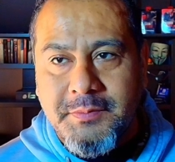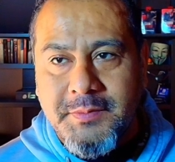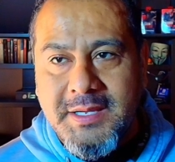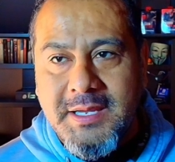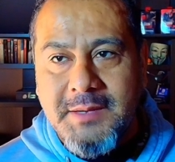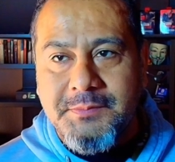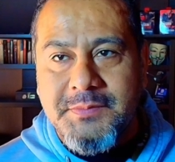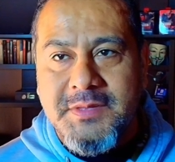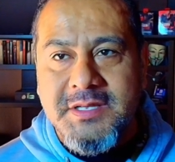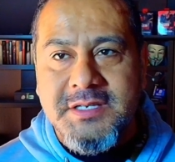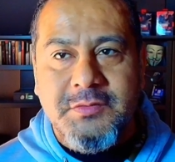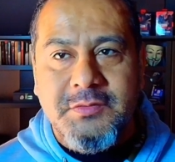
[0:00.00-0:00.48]

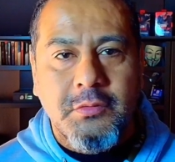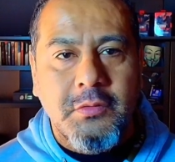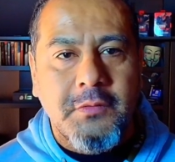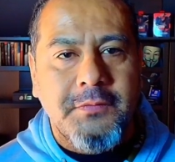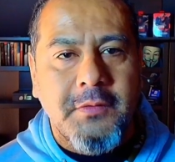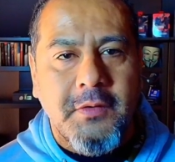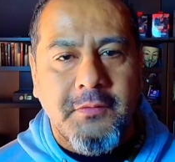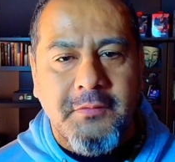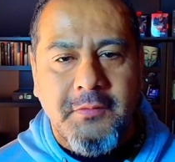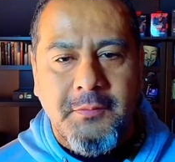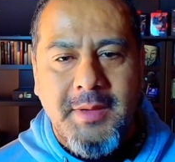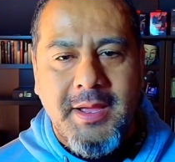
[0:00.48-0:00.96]
keep this roof
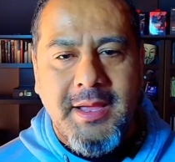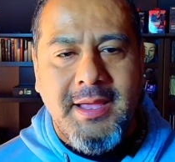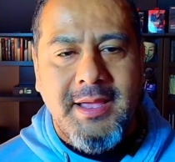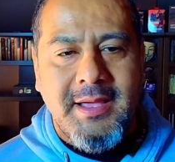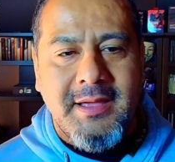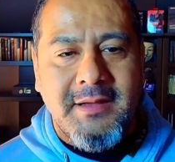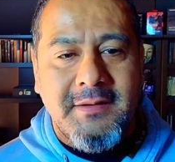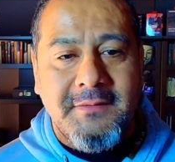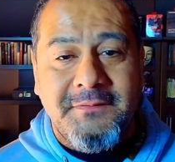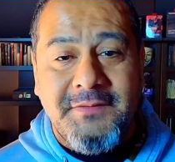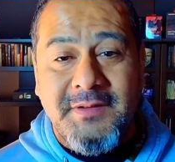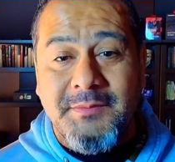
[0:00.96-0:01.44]
over my
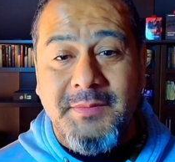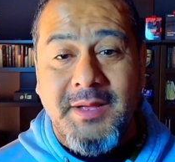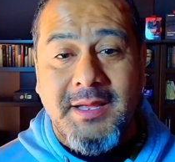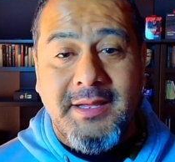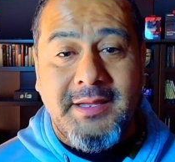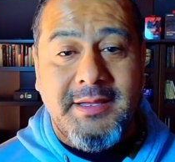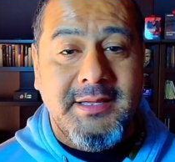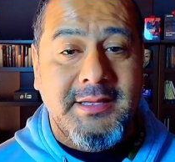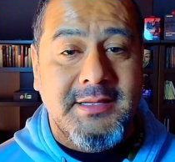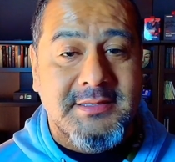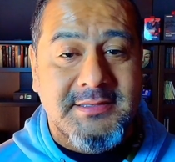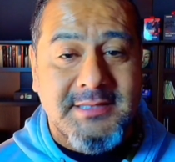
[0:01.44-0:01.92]
head and feed my
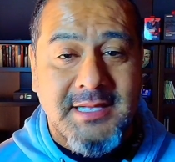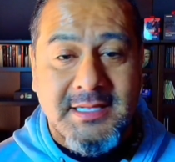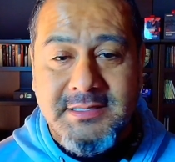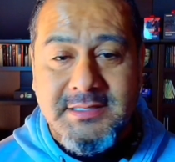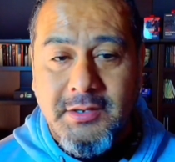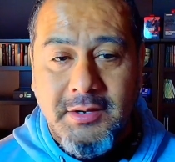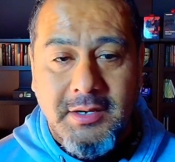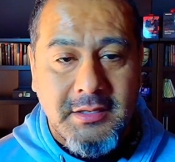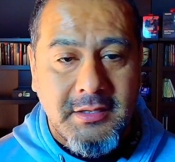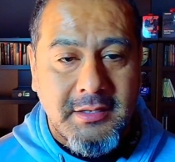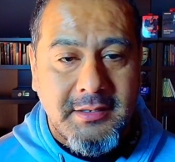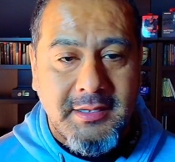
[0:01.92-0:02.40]
kids. That's
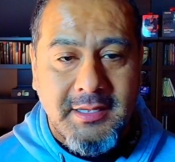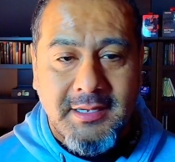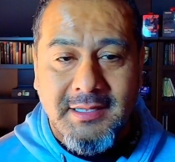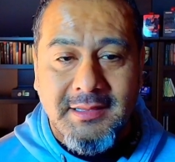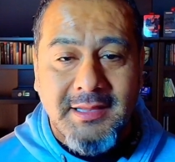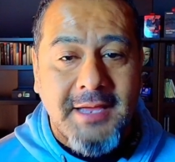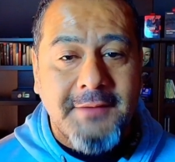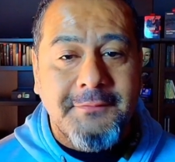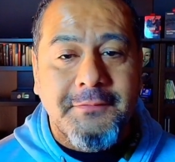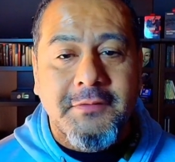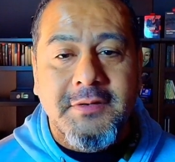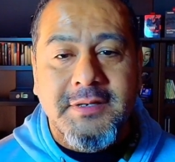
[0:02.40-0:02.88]
how I look at it.
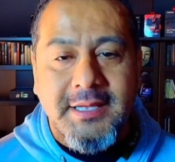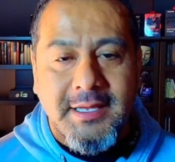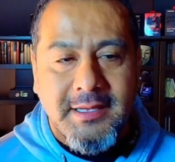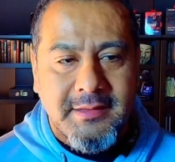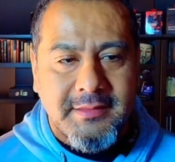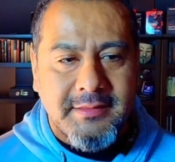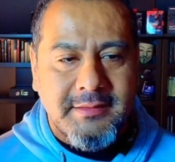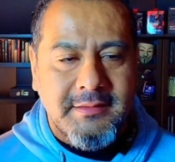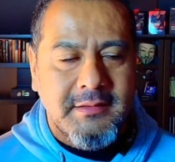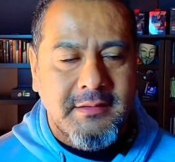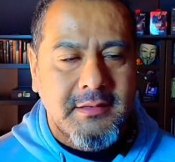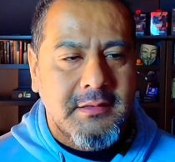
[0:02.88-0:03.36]
Life or
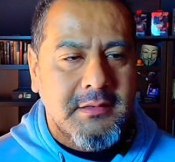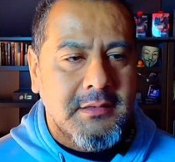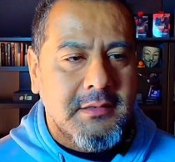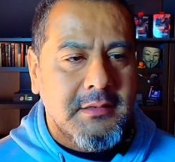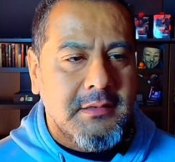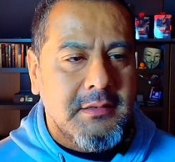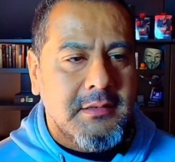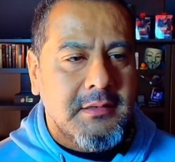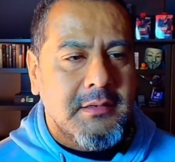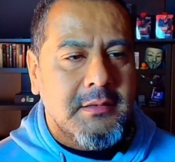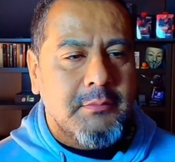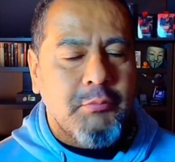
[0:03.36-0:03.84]
death.
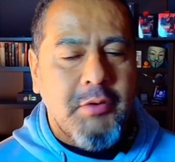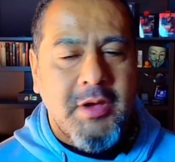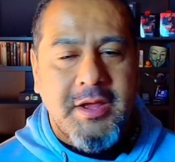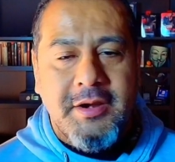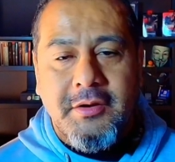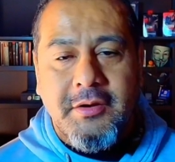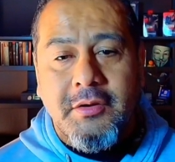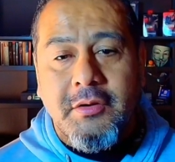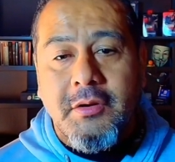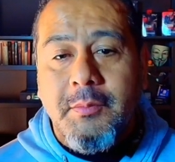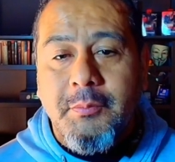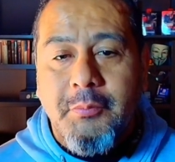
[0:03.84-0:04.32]

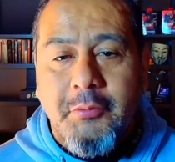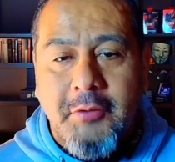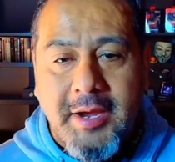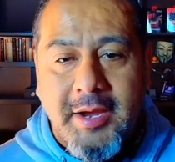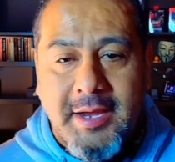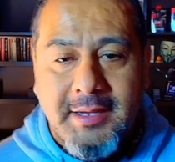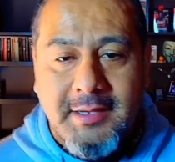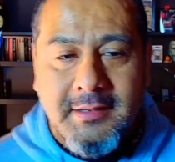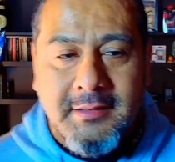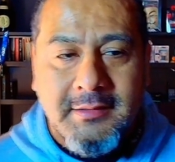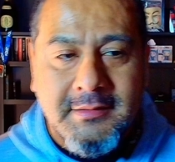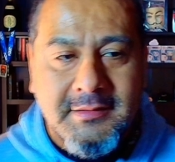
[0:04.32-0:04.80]
Predator or
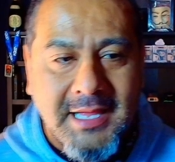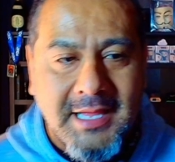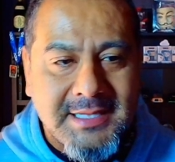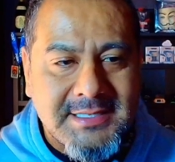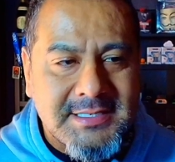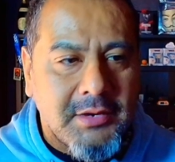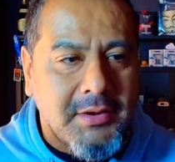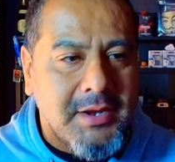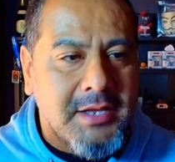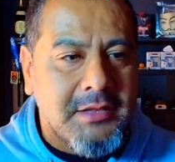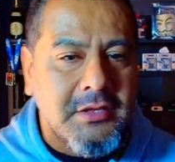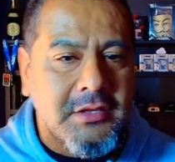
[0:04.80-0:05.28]
prey.
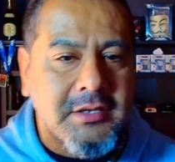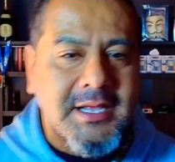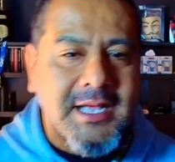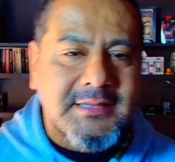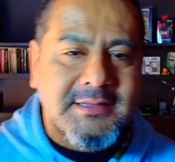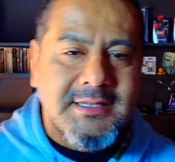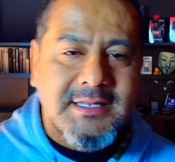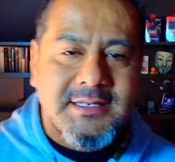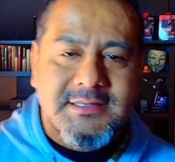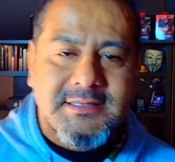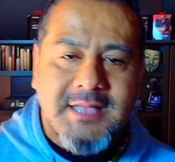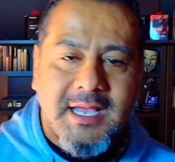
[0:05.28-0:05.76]
That's how I look
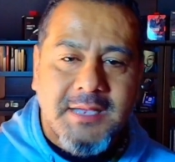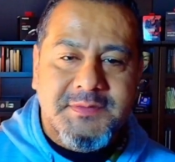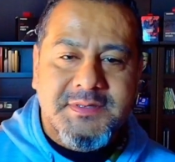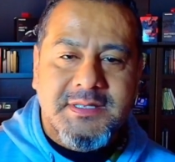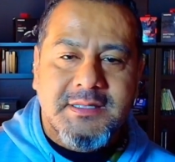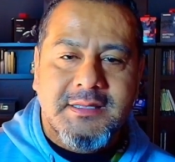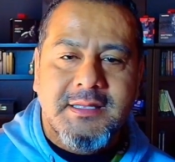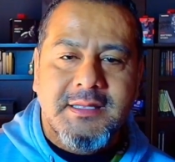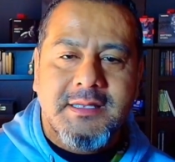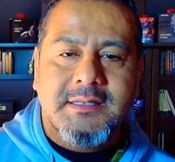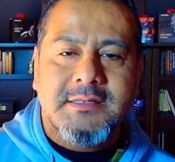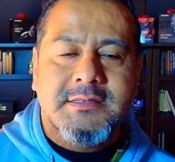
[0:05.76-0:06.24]
at these types
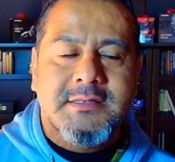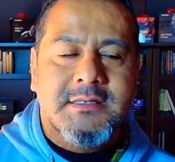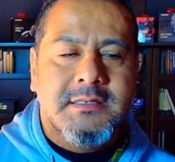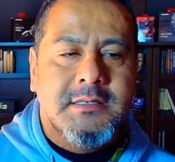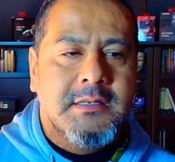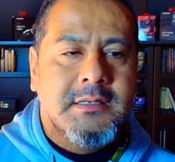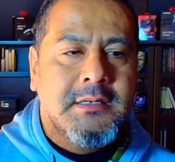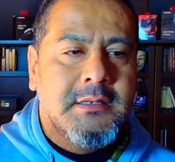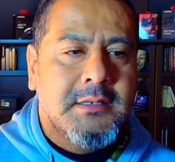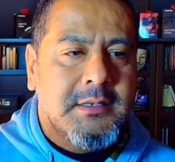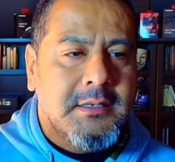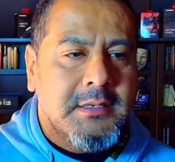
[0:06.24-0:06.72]
of things.
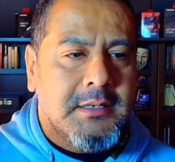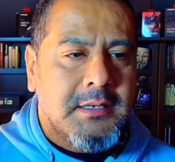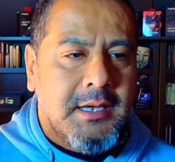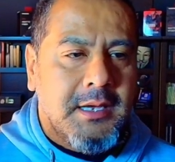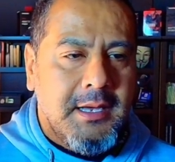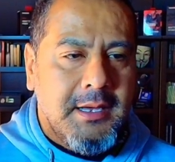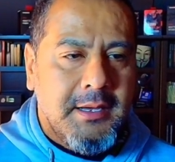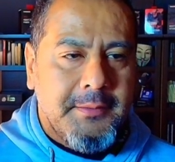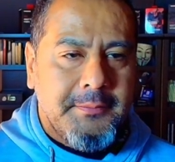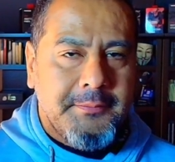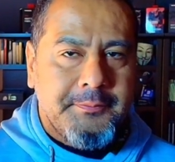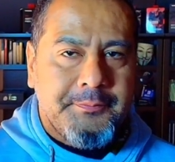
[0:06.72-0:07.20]

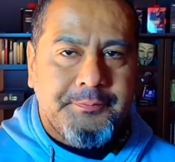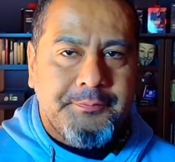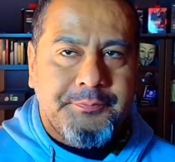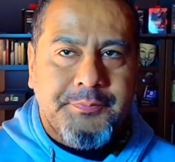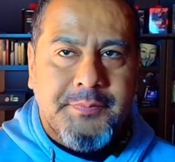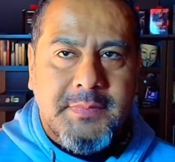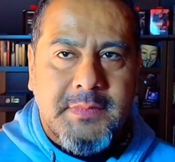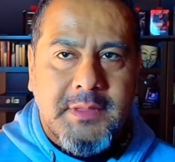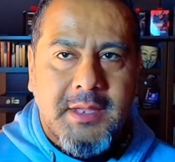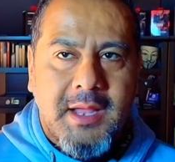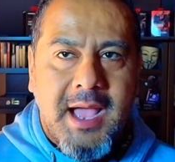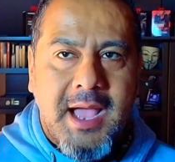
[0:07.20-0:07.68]

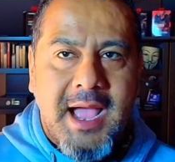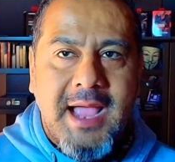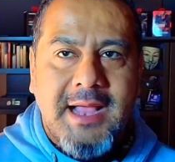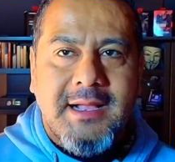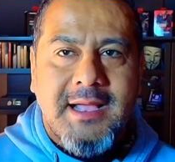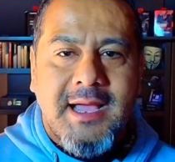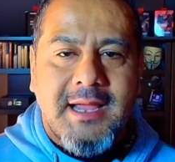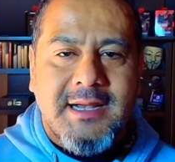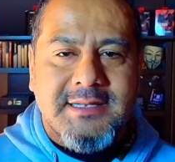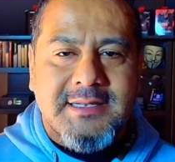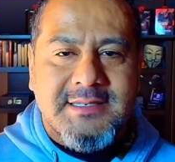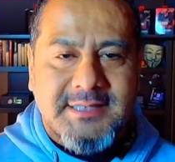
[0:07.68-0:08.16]
I
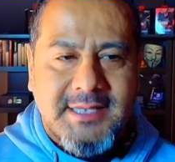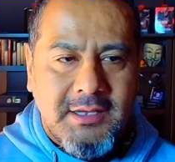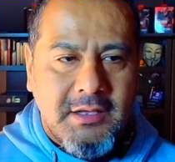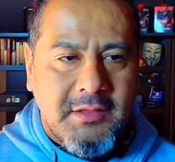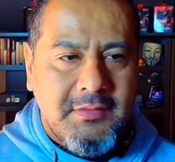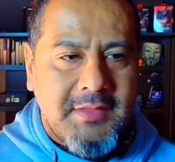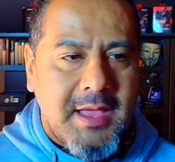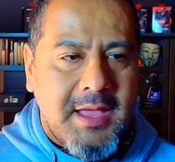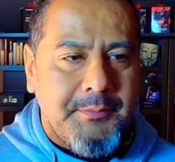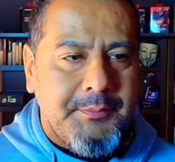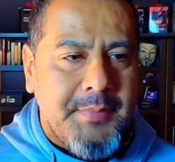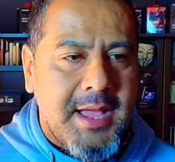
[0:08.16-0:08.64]
got to scale
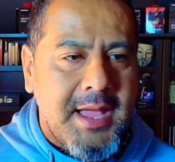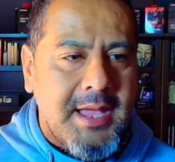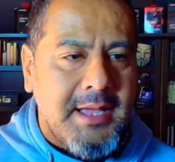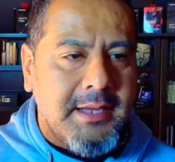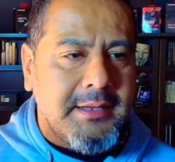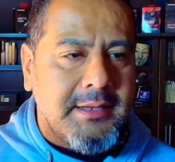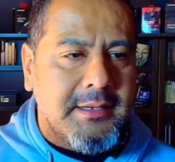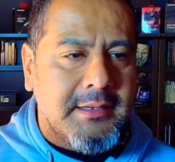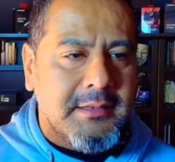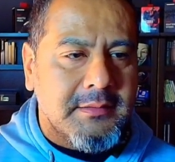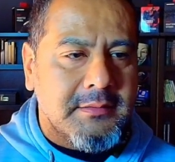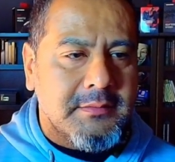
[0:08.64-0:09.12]
that
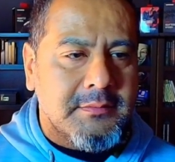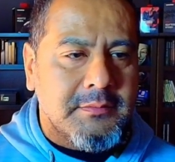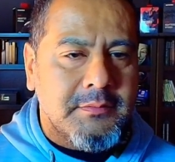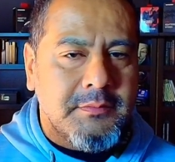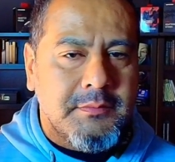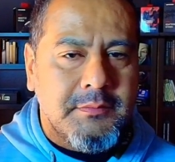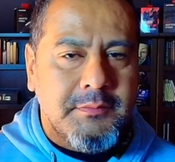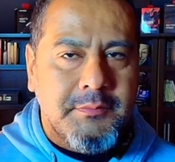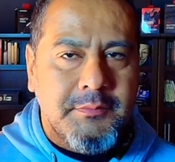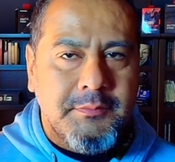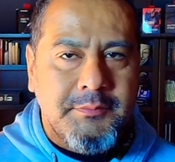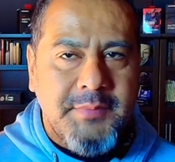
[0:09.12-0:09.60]
back and
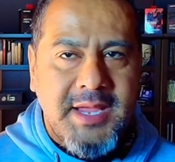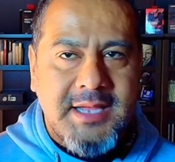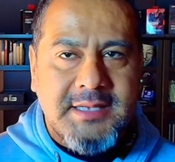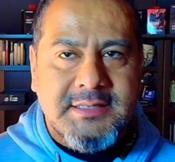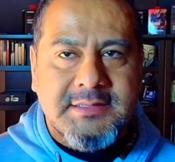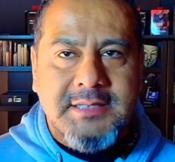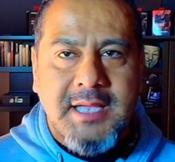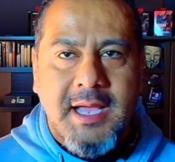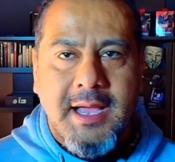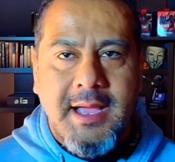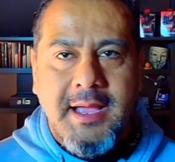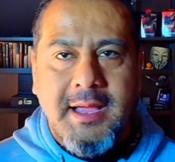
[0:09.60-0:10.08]

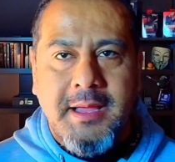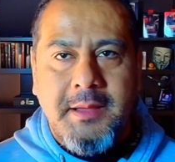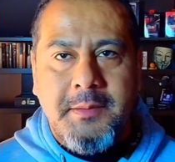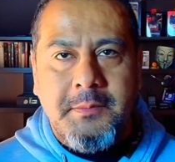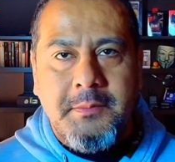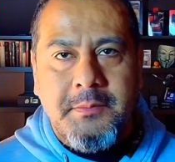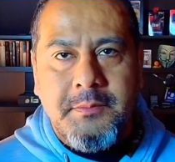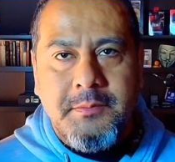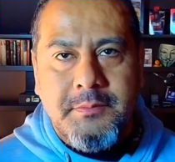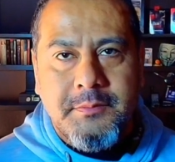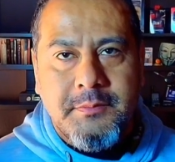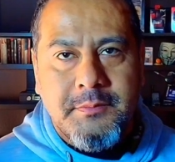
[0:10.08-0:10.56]
make
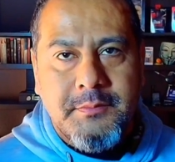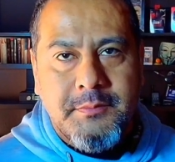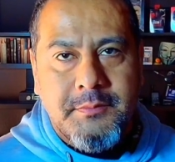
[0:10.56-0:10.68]
time